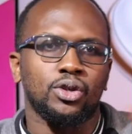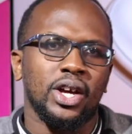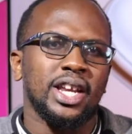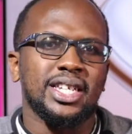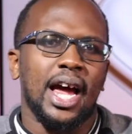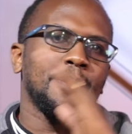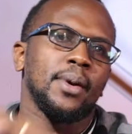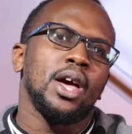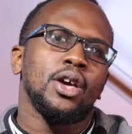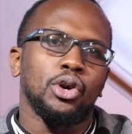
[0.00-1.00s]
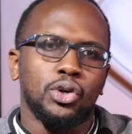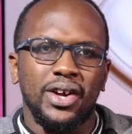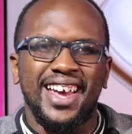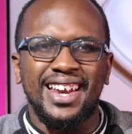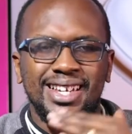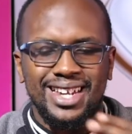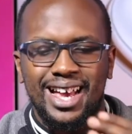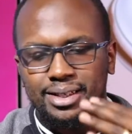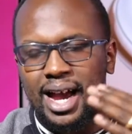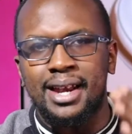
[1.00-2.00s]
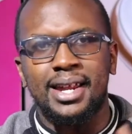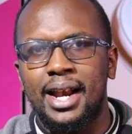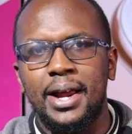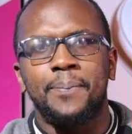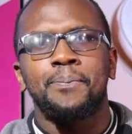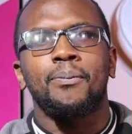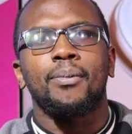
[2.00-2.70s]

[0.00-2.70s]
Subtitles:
So anytime you're doing any task, ideally